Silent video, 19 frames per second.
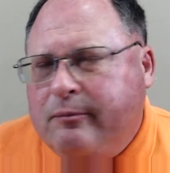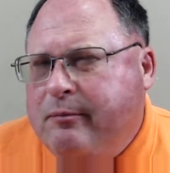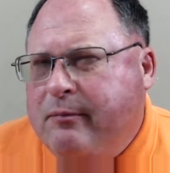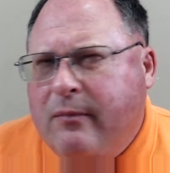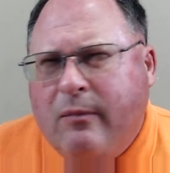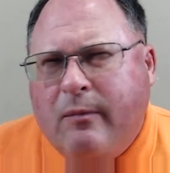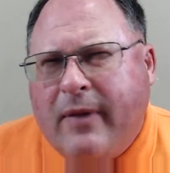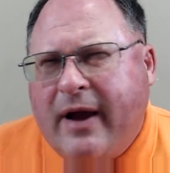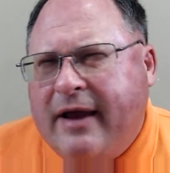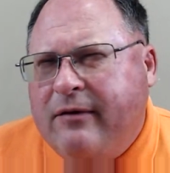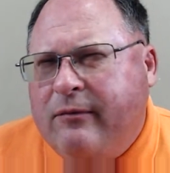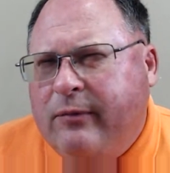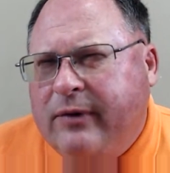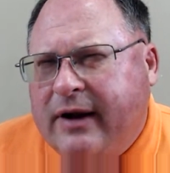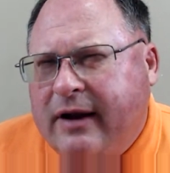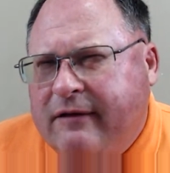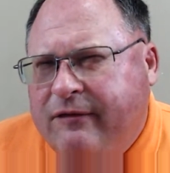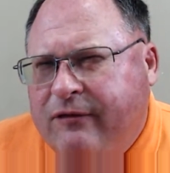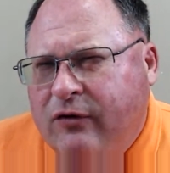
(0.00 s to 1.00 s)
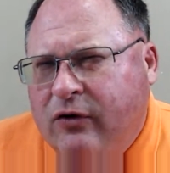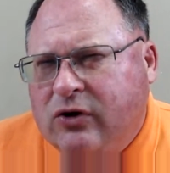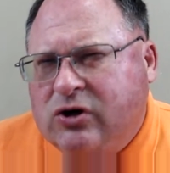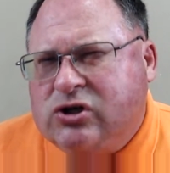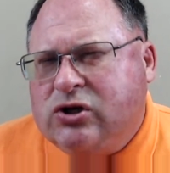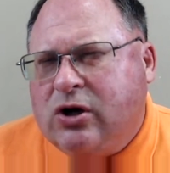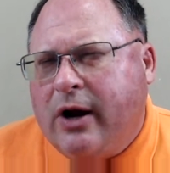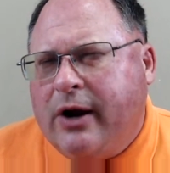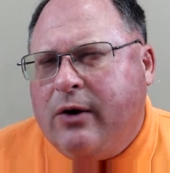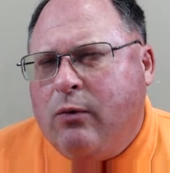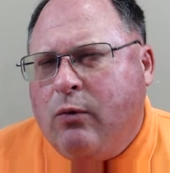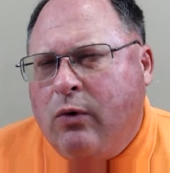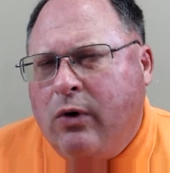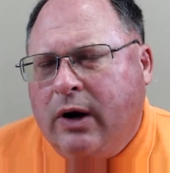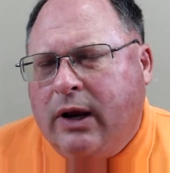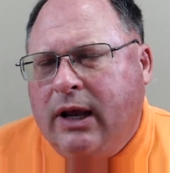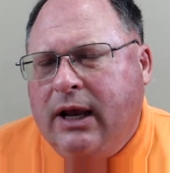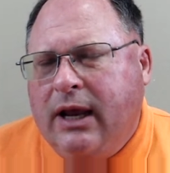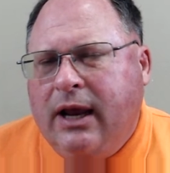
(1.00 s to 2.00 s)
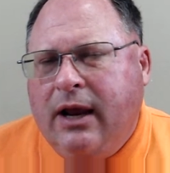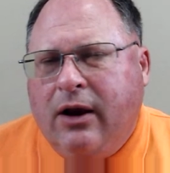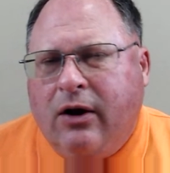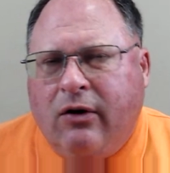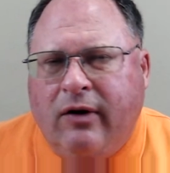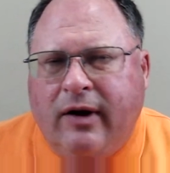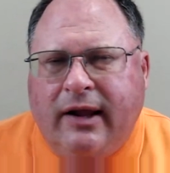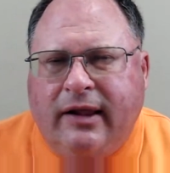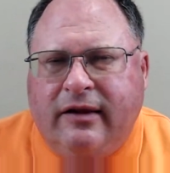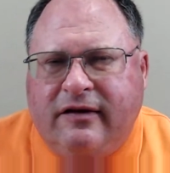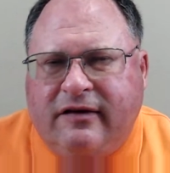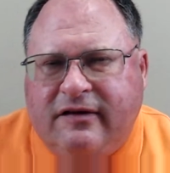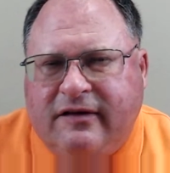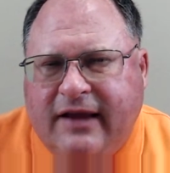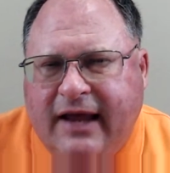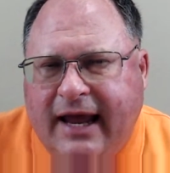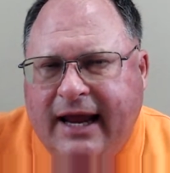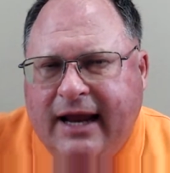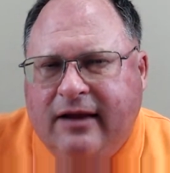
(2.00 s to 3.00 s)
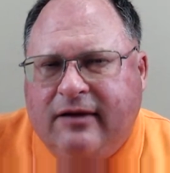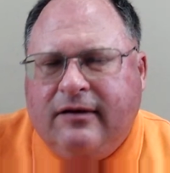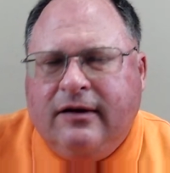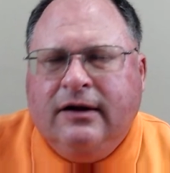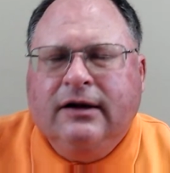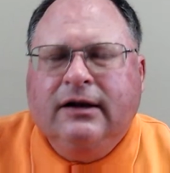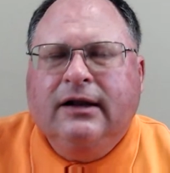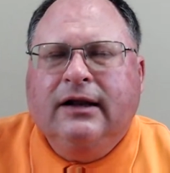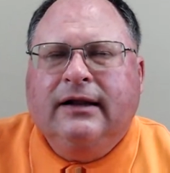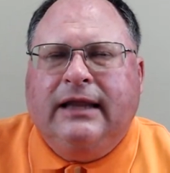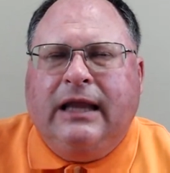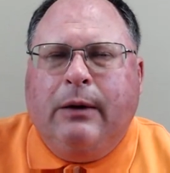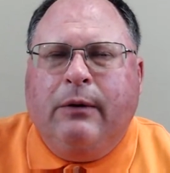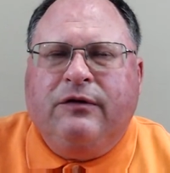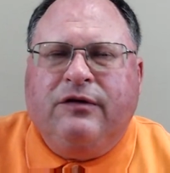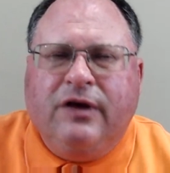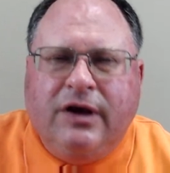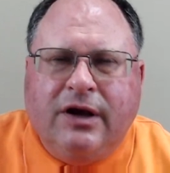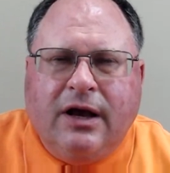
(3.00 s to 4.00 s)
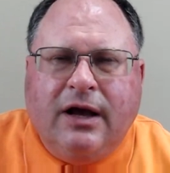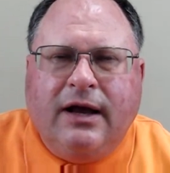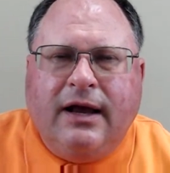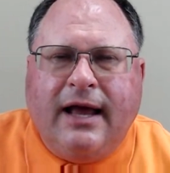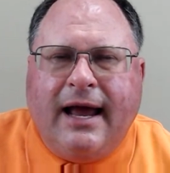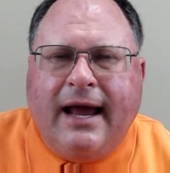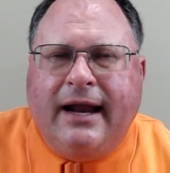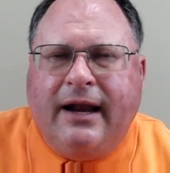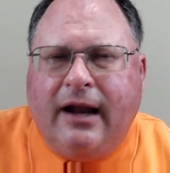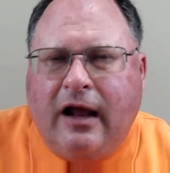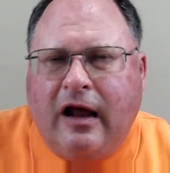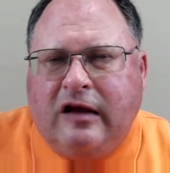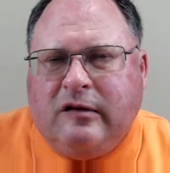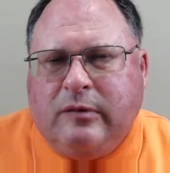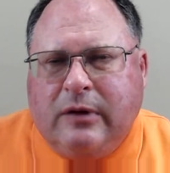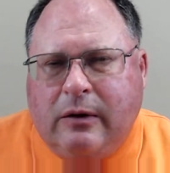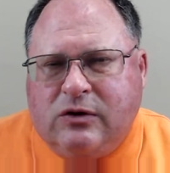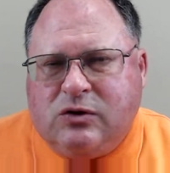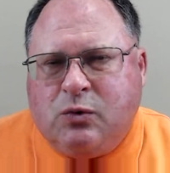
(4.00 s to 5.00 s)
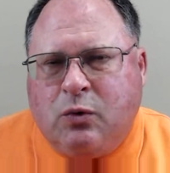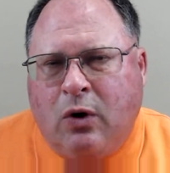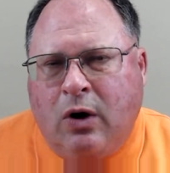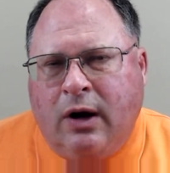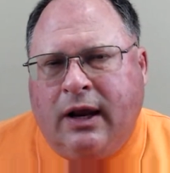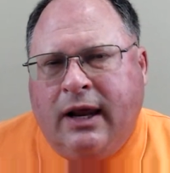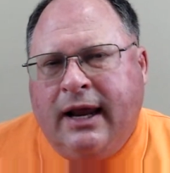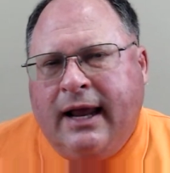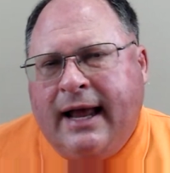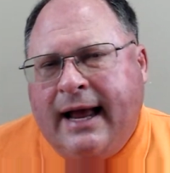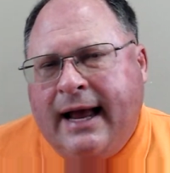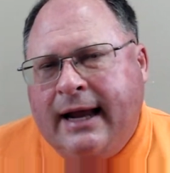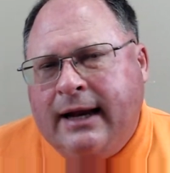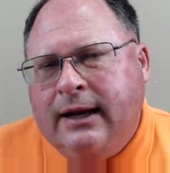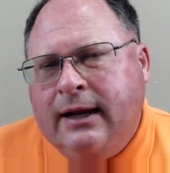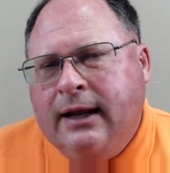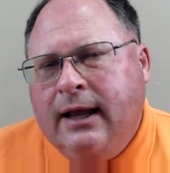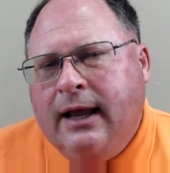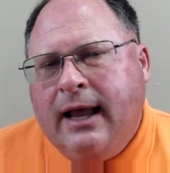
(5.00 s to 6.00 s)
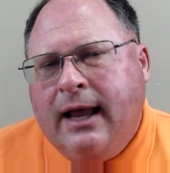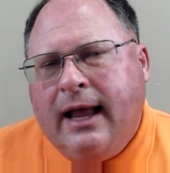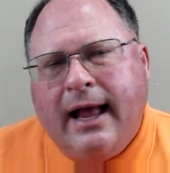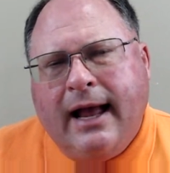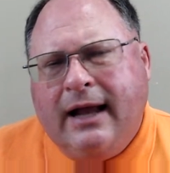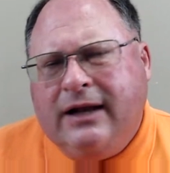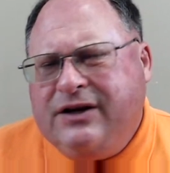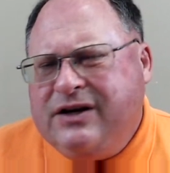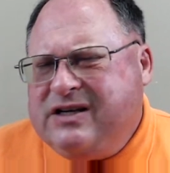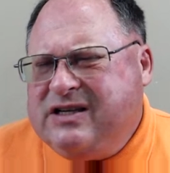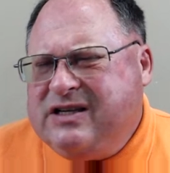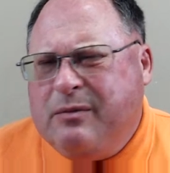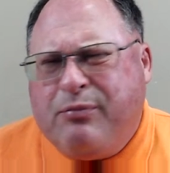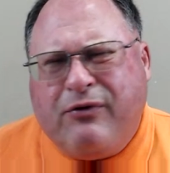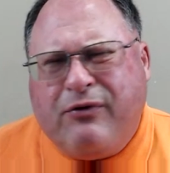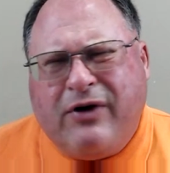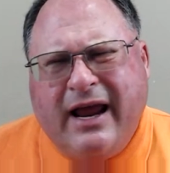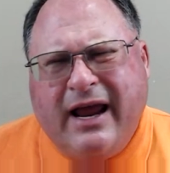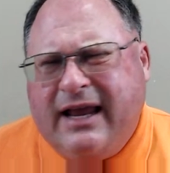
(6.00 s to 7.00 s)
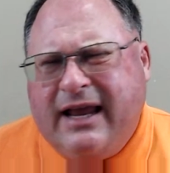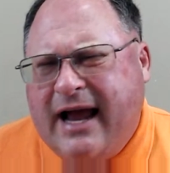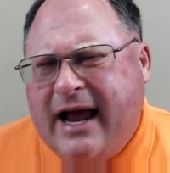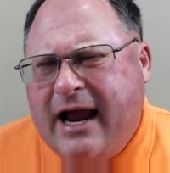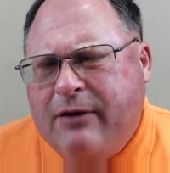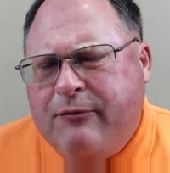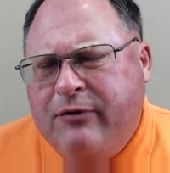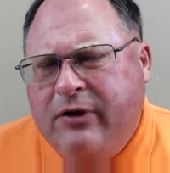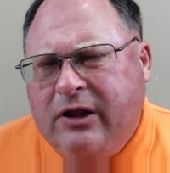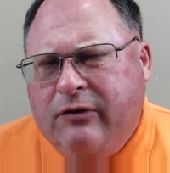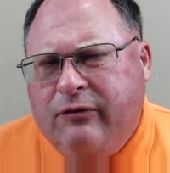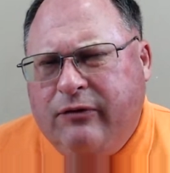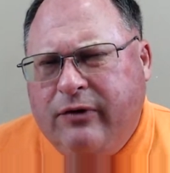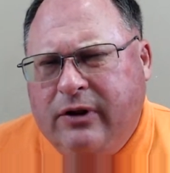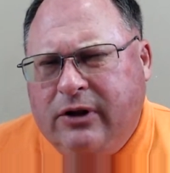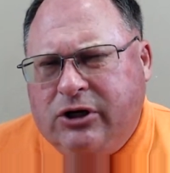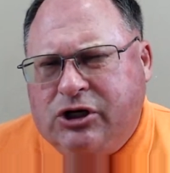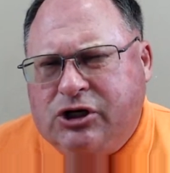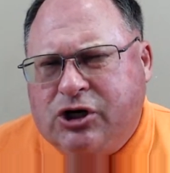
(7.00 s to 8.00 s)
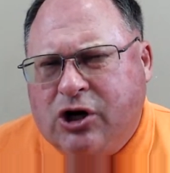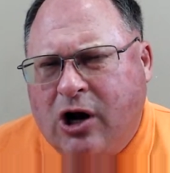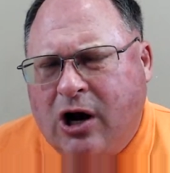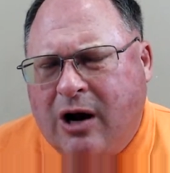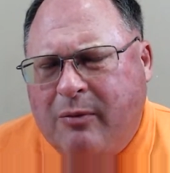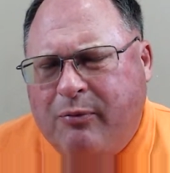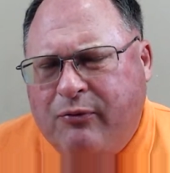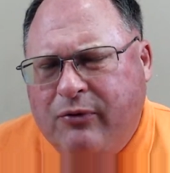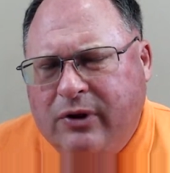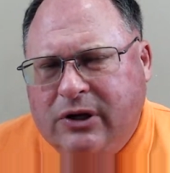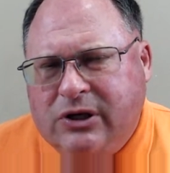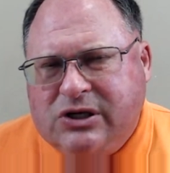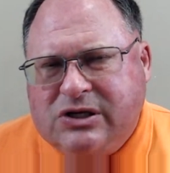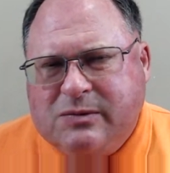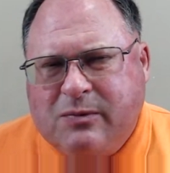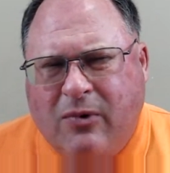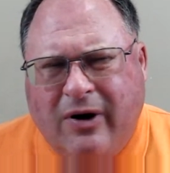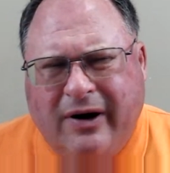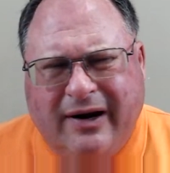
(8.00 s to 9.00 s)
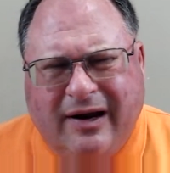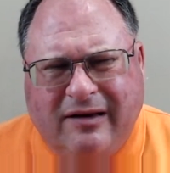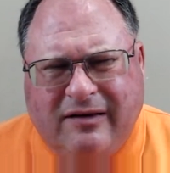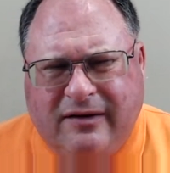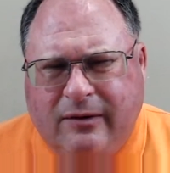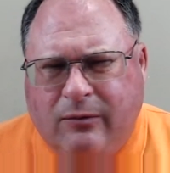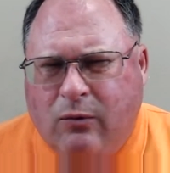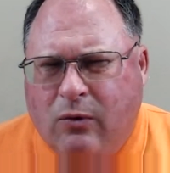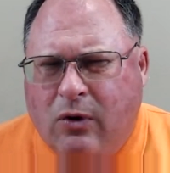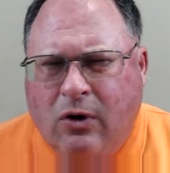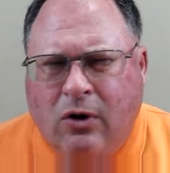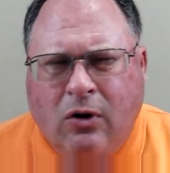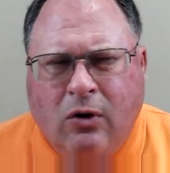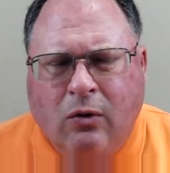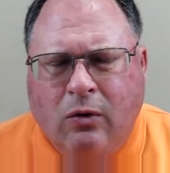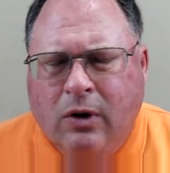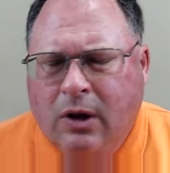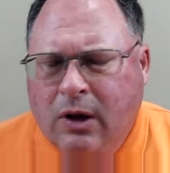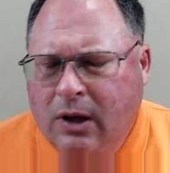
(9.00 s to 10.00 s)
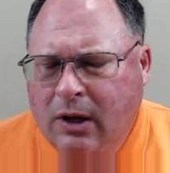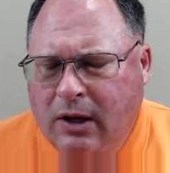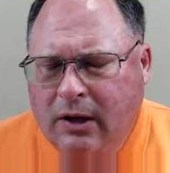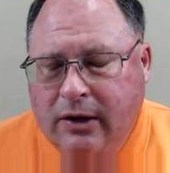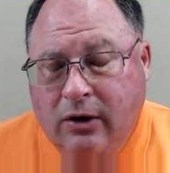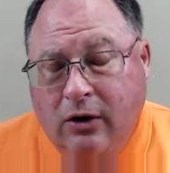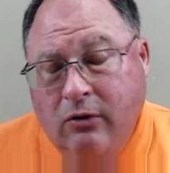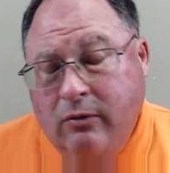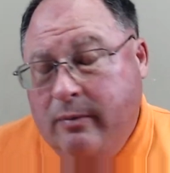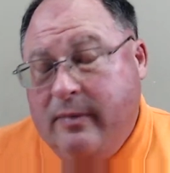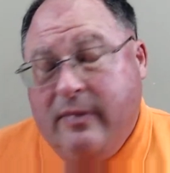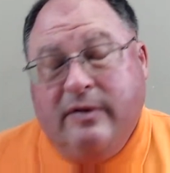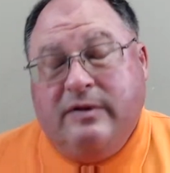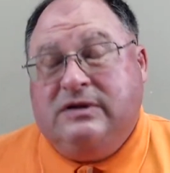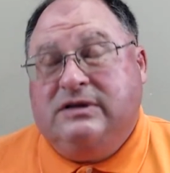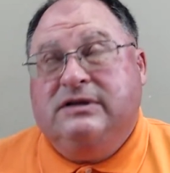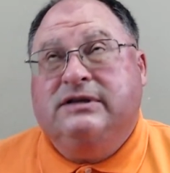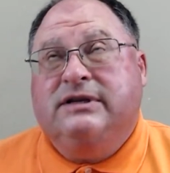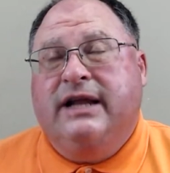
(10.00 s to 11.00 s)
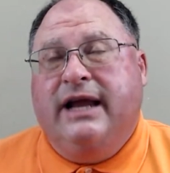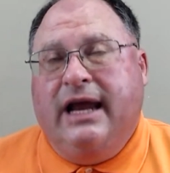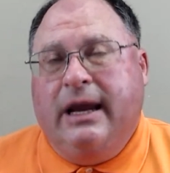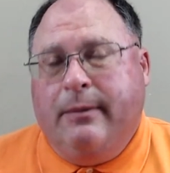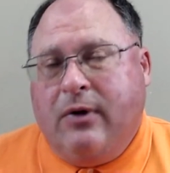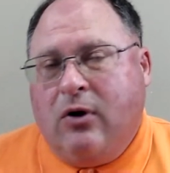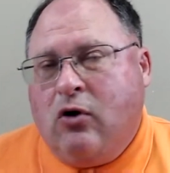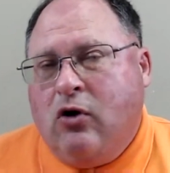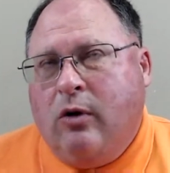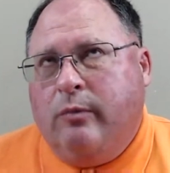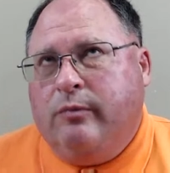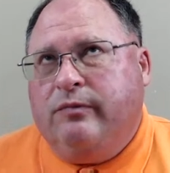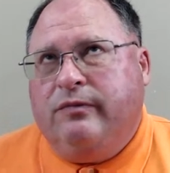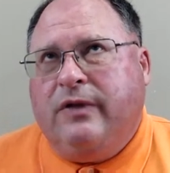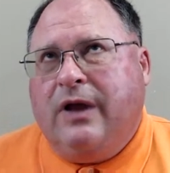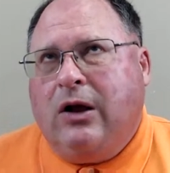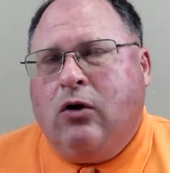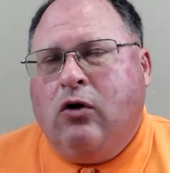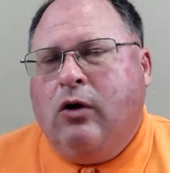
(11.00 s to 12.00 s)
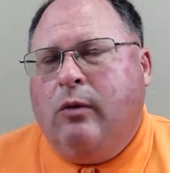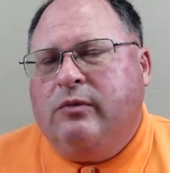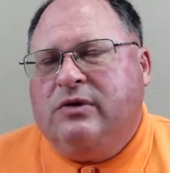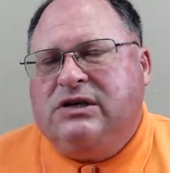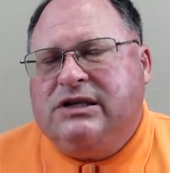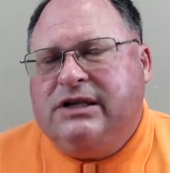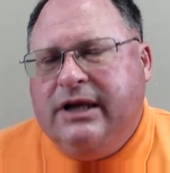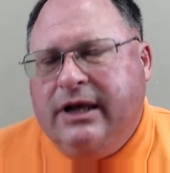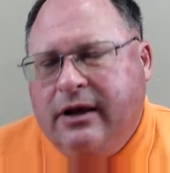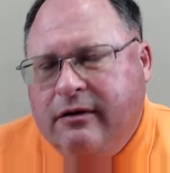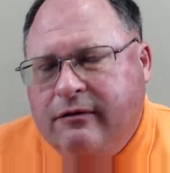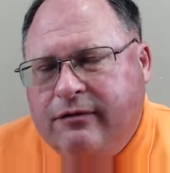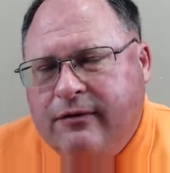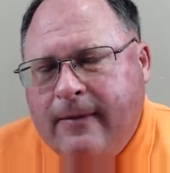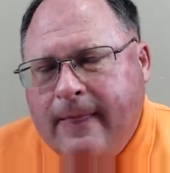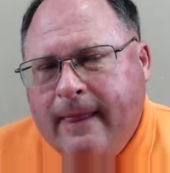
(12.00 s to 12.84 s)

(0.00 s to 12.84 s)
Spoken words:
When I first started working here in the state, there was a young guy at the hospital I was working at, and just a bright guy, really, really sharp, really smart. And I said, whoa, who remembers his name? I'll call him Steve.